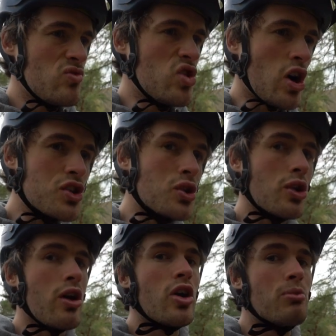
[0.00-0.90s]
not too
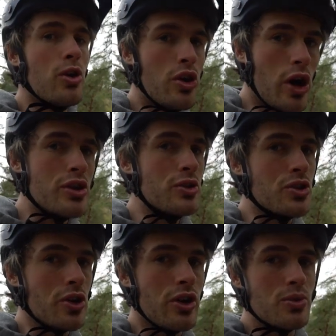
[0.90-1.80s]
long, but not too
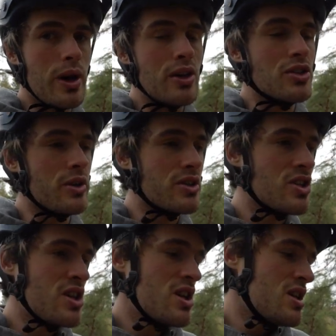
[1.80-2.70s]
short as well. So it's
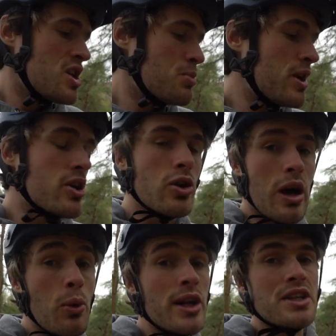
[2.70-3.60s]
pretty cool.
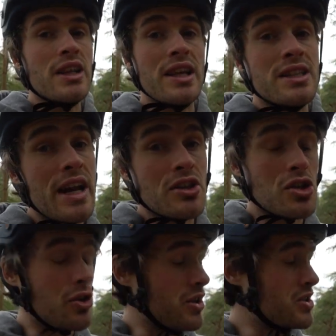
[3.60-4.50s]
I would actually like to test a
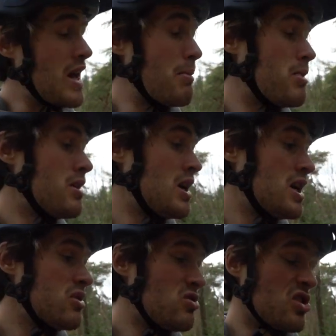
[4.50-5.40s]
shorter stem,
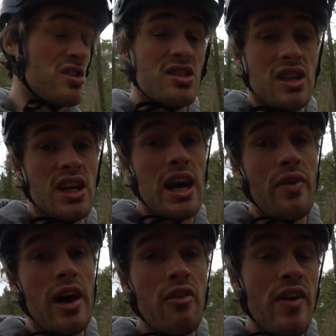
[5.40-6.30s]
just to see how
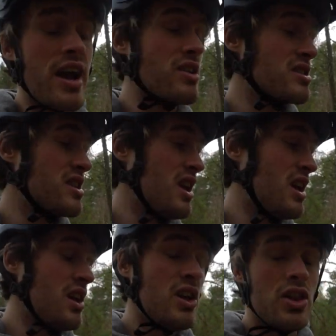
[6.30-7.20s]
that affects
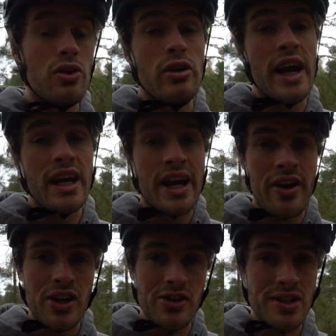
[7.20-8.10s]
the riding
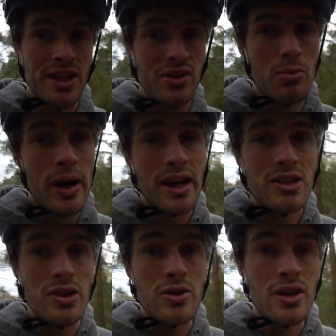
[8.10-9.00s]
characteristics of the bike
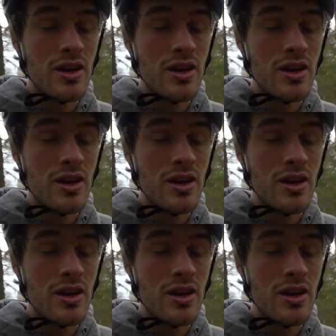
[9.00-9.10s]
too.